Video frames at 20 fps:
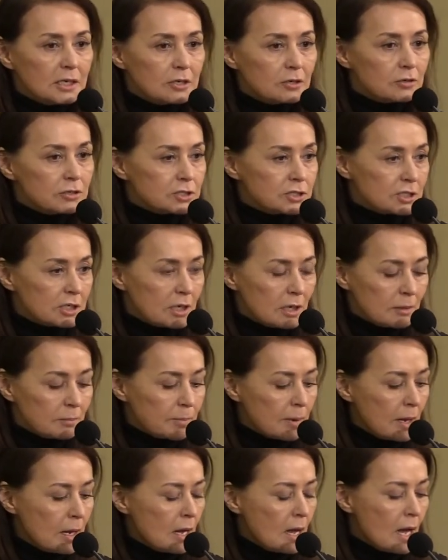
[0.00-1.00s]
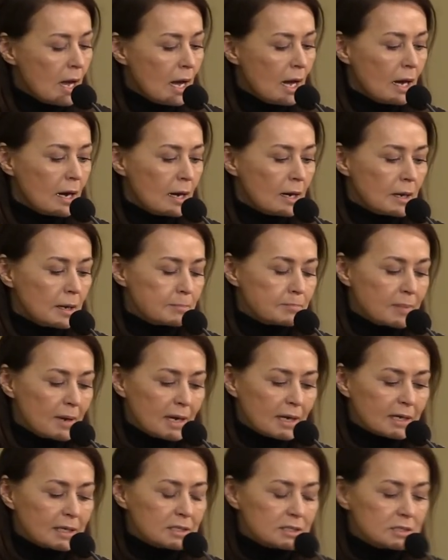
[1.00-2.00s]
leadership
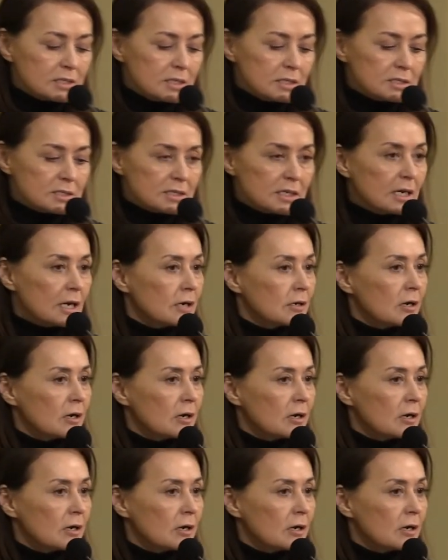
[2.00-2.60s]
back in D.C.